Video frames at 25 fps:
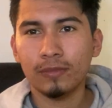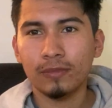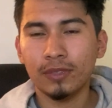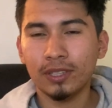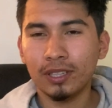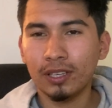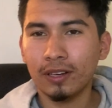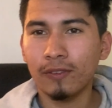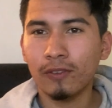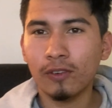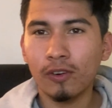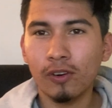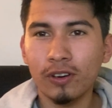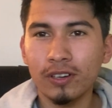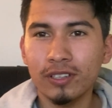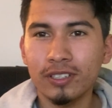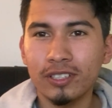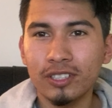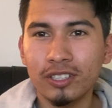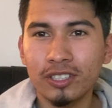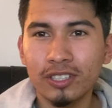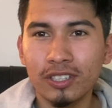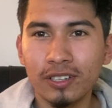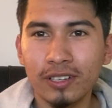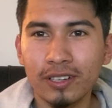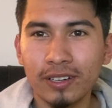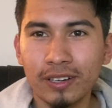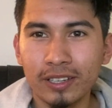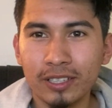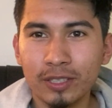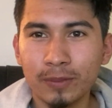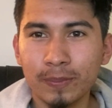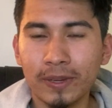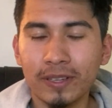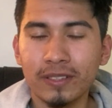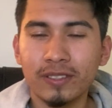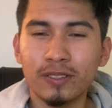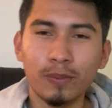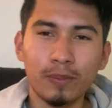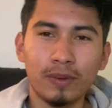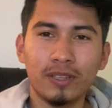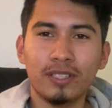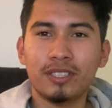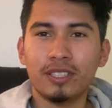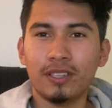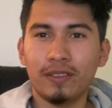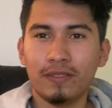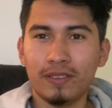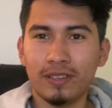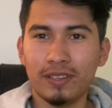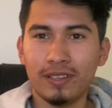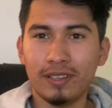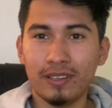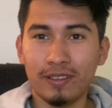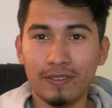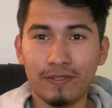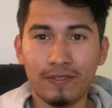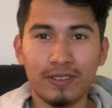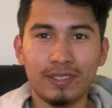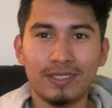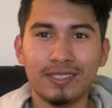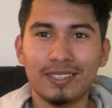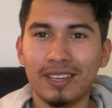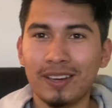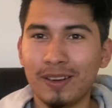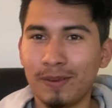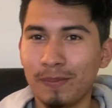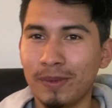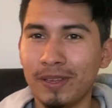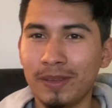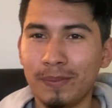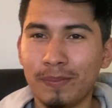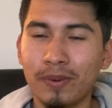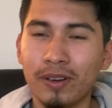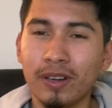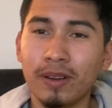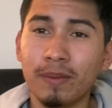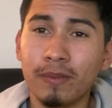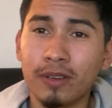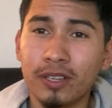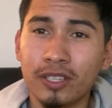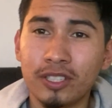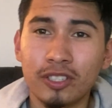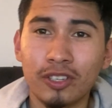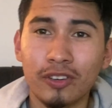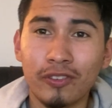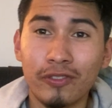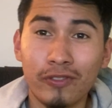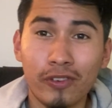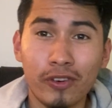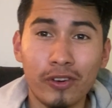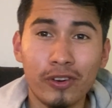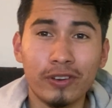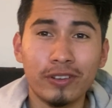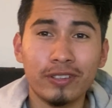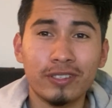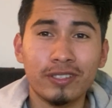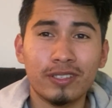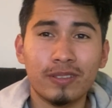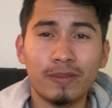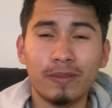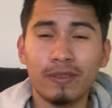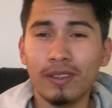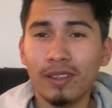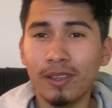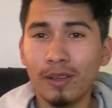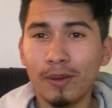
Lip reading: But then of course you shouldn't expect too much of it if it's gonna be pretty much your first